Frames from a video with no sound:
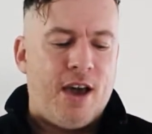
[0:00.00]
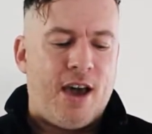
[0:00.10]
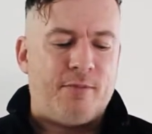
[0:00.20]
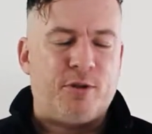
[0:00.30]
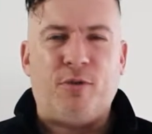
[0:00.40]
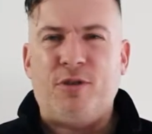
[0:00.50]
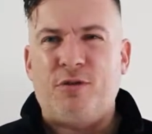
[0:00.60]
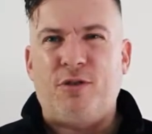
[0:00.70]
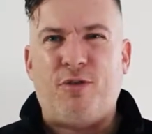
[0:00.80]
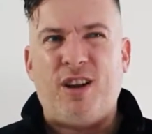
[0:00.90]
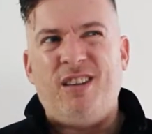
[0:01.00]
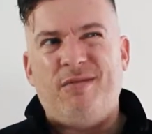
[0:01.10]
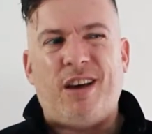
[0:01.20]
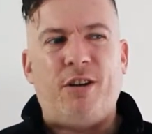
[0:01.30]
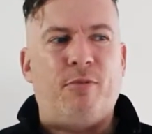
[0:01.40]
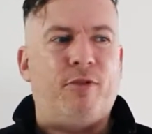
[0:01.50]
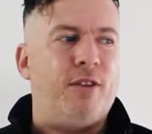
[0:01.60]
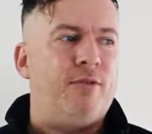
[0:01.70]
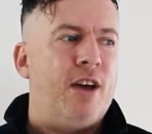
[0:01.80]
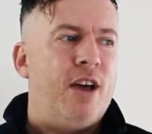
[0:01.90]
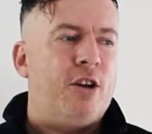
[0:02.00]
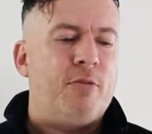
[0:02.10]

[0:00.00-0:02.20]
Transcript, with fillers: Um, so Broken Sword 3 at number 5.